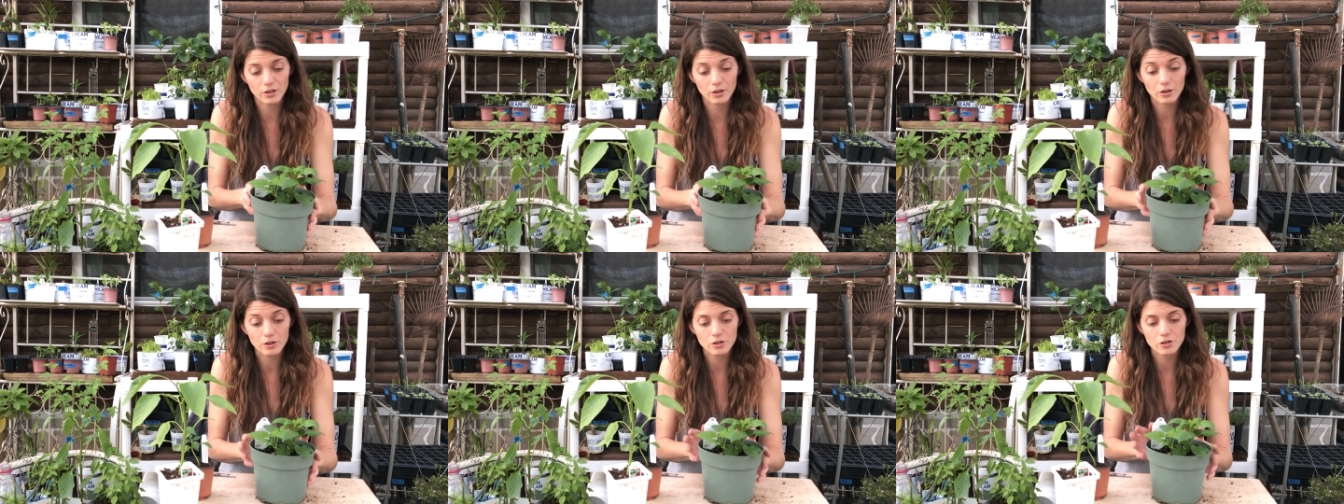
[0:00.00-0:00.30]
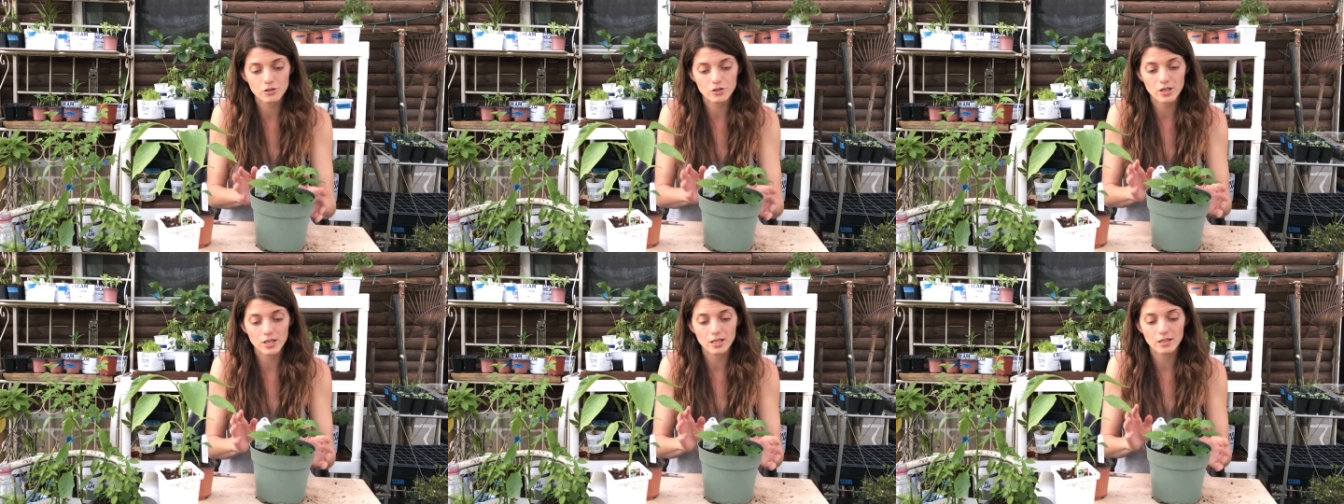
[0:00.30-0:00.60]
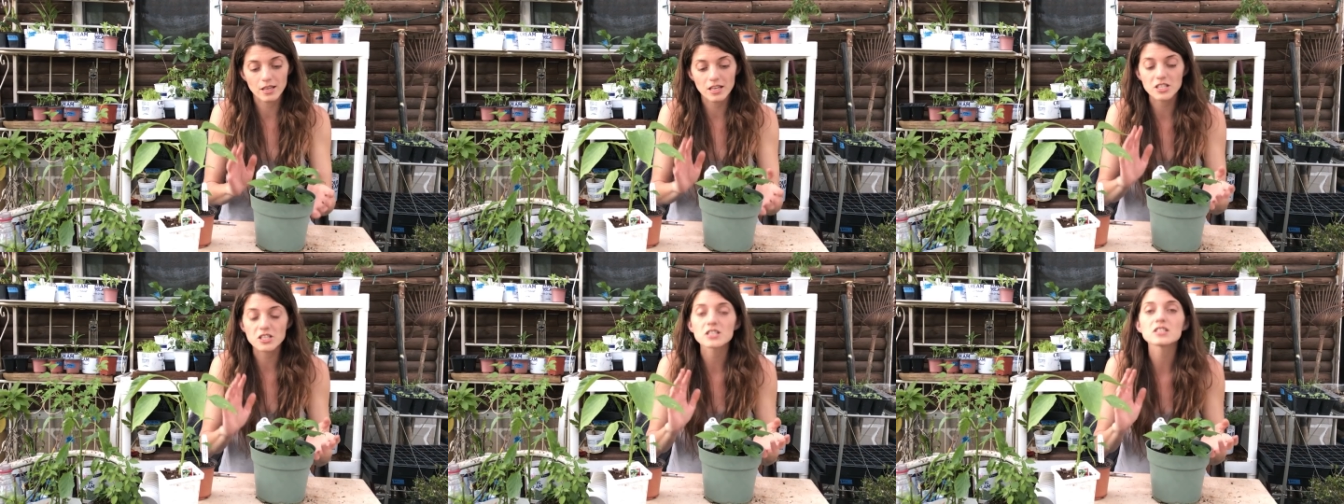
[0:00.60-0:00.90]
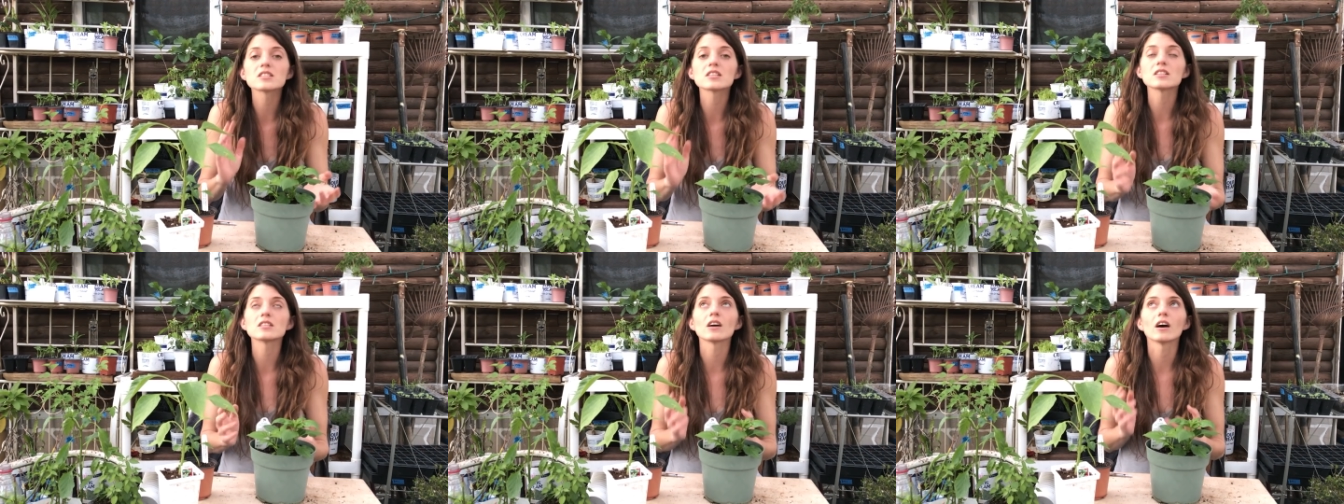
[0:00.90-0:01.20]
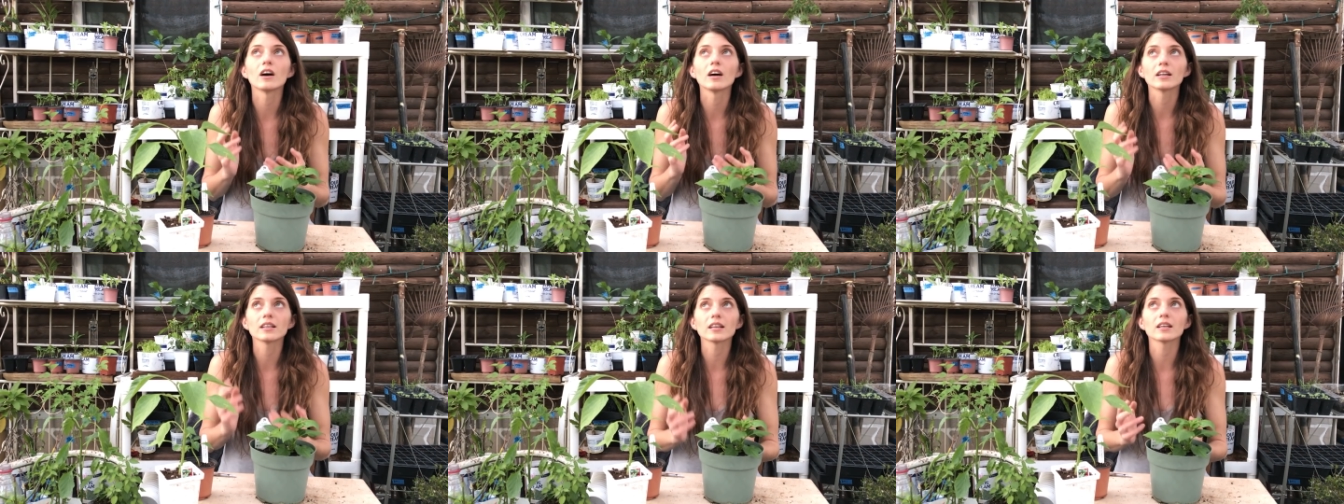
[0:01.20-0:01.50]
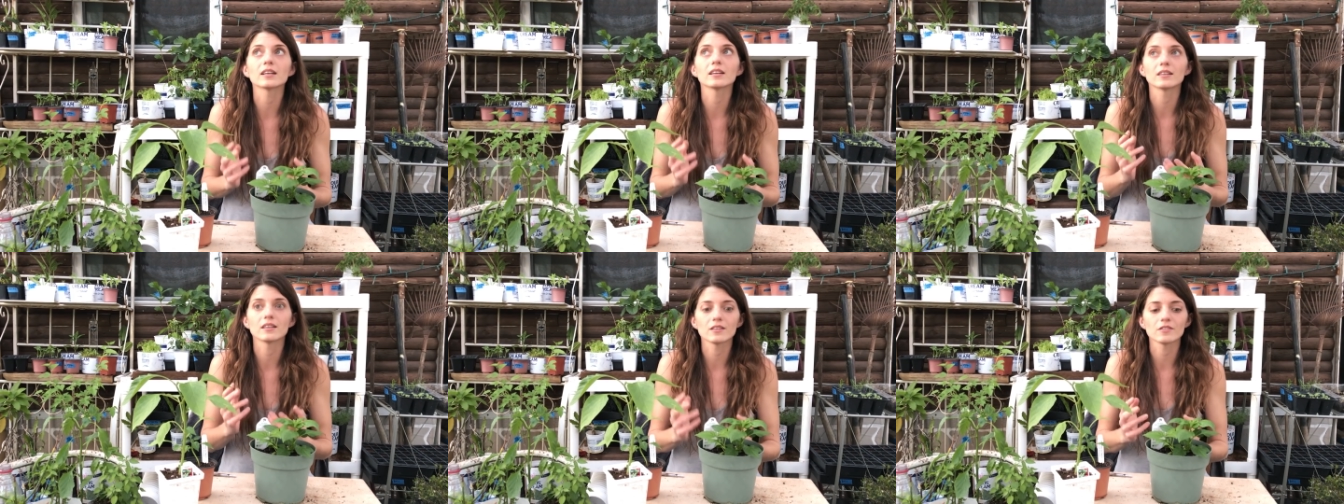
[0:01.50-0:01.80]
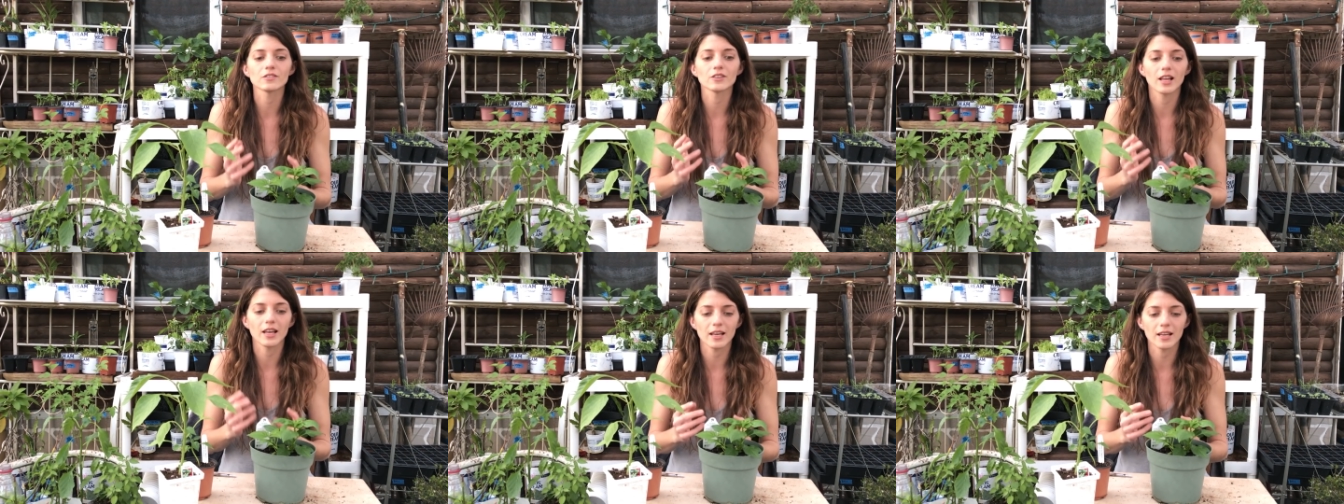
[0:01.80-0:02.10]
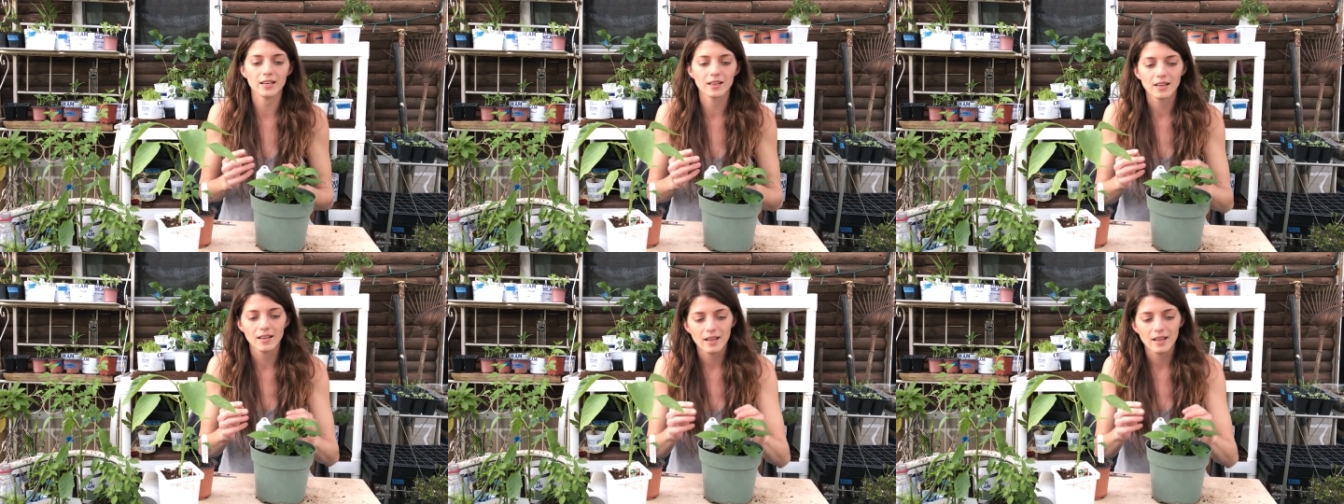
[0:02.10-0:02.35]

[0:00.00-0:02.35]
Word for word: the nursery. They just did not get enough light.